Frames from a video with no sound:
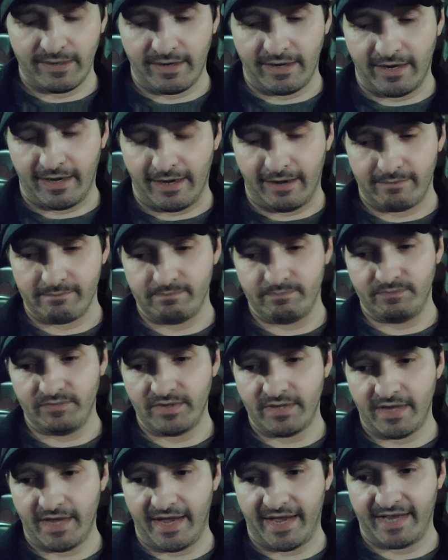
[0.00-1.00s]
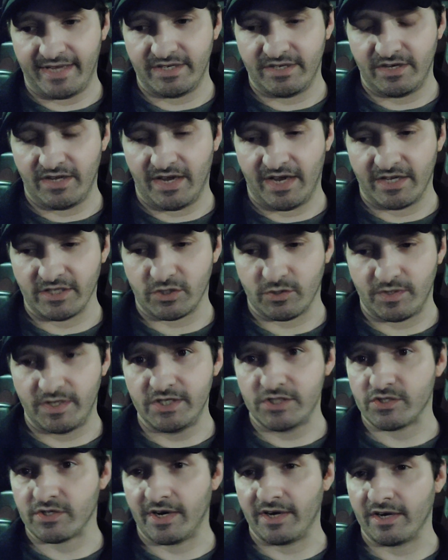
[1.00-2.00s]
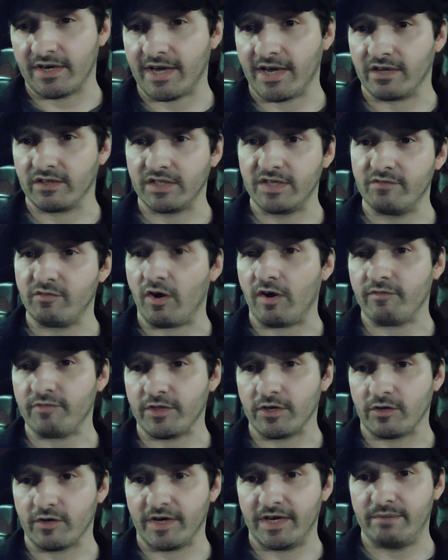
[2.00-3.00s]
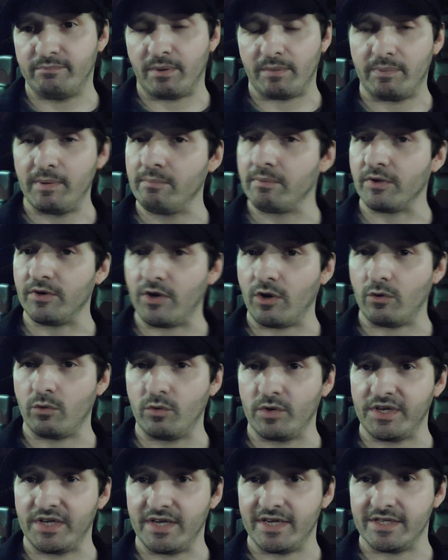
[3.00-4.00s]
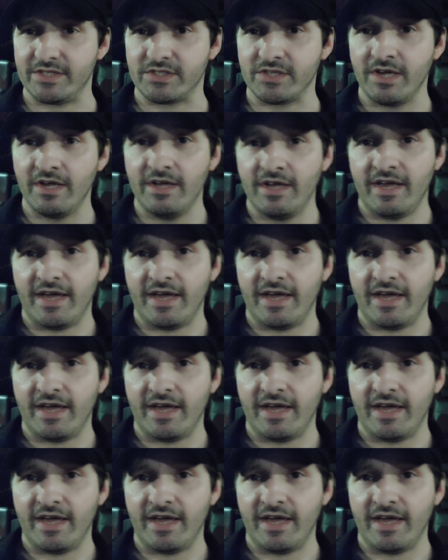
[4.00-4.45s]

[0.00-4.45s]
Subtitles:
So he's trying to kind of live off the grid, but people know who he is,